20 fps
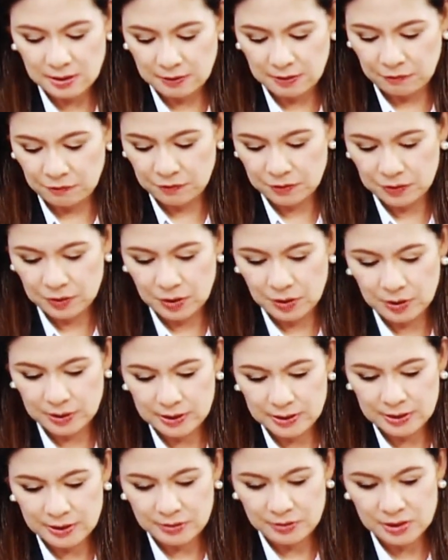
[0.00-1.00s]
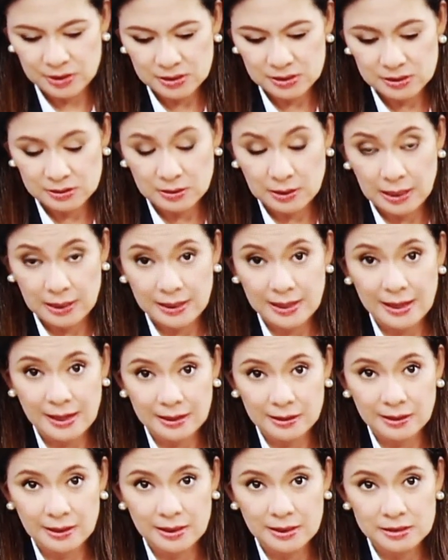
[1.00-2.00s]
on this,
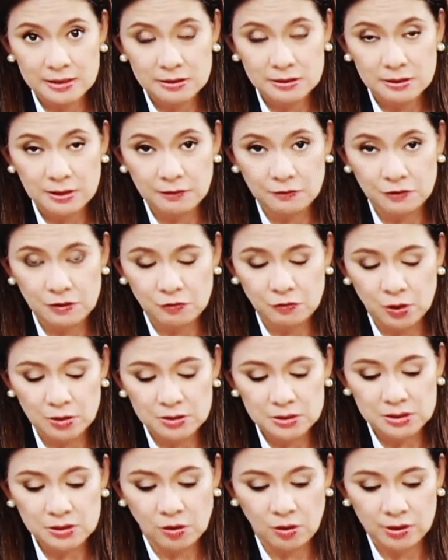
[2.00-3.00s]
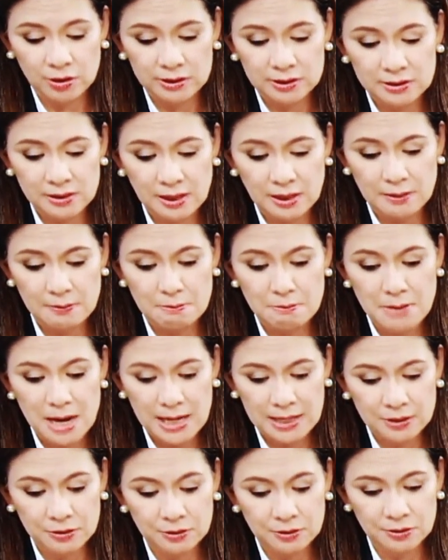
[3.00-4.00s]
again, as PHIVOLCS called it, a
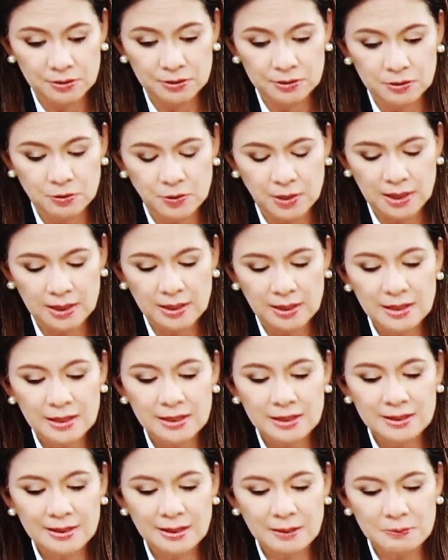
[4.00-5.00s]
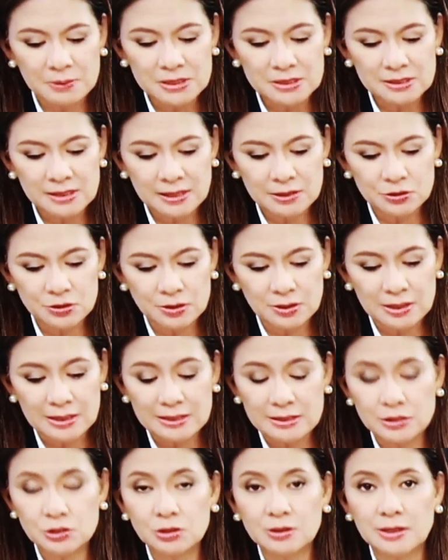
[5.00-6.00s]
minor earthquake.
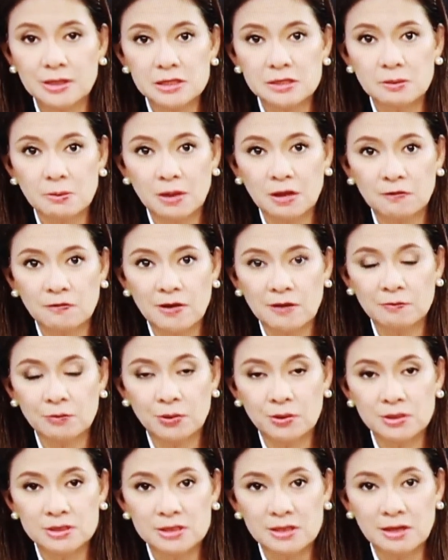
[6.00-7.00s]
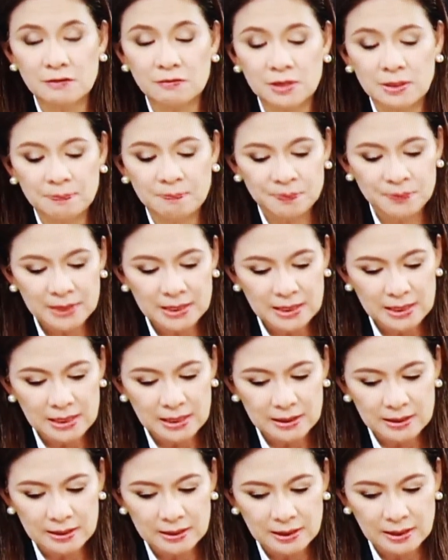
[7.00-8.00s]
Epicenter, initial estimate 5.7
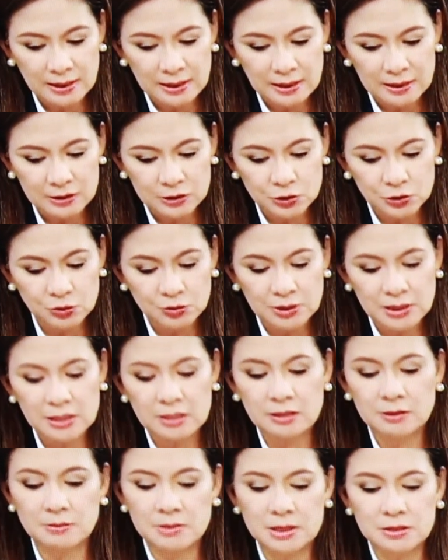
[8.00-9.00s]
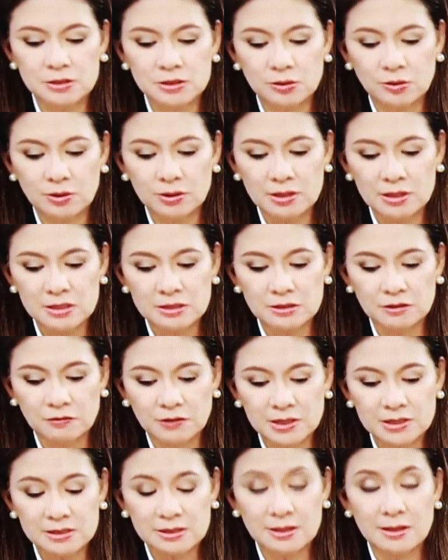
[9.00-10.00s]
in 2 kilometers
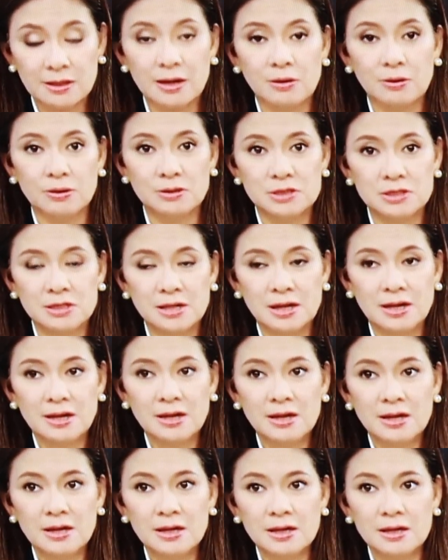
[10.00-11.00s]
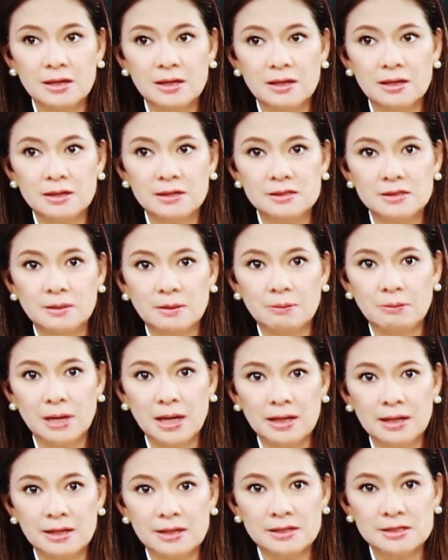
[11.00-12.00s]
northeast of Castillejos in
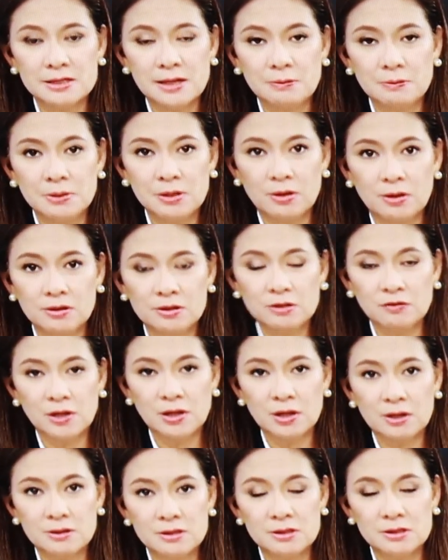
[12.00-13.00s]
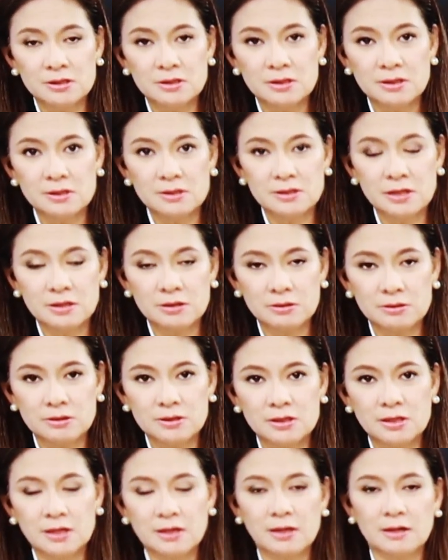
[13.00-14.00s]
Zambales. I'm Pio Ontiveros. Stay
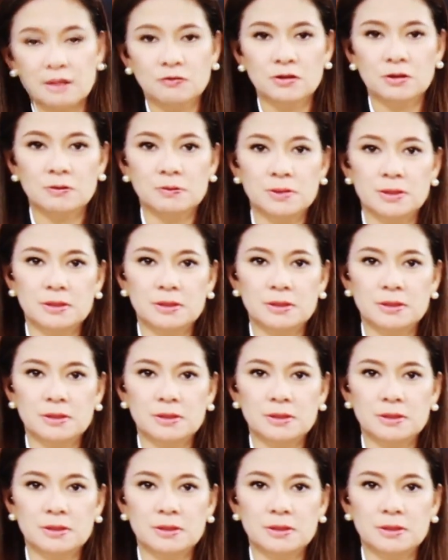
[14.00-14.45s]
tuned to CNN